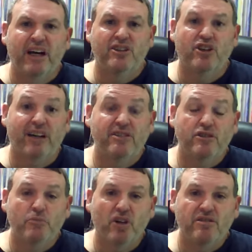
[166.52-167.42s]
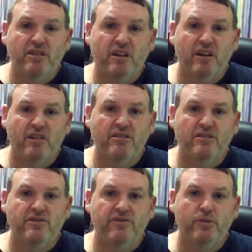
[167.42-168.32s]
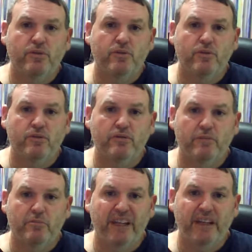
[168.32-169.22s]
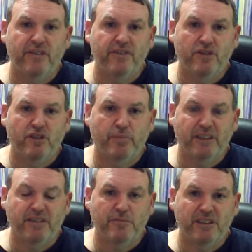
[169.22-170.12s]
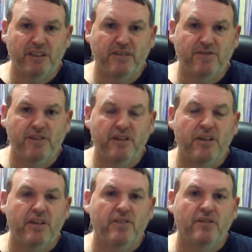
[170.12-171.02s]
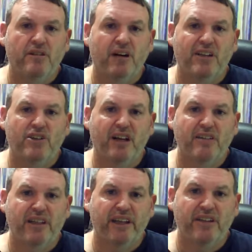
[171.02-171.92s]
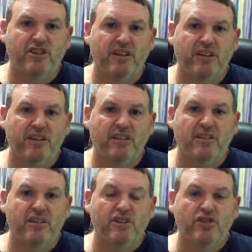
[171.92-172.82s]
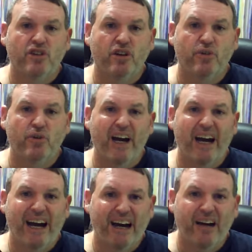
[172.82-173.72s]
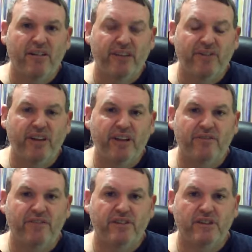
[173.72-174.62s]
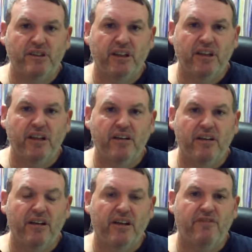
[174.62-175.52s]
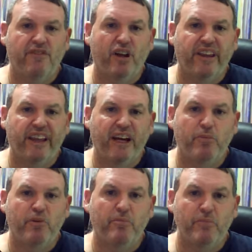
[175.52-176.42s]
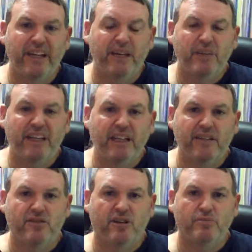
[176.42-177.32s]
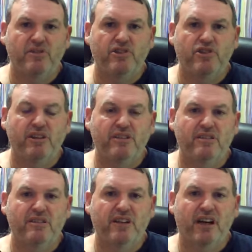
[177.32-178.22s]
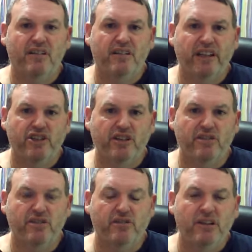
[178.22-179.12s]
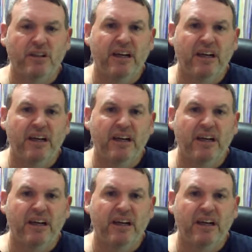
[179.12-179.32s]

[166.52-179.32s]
I try to do master classes for many of the topics themselves. So I try to actually show you how everything fits together and follow that up with many examples that you can sit down and actually do.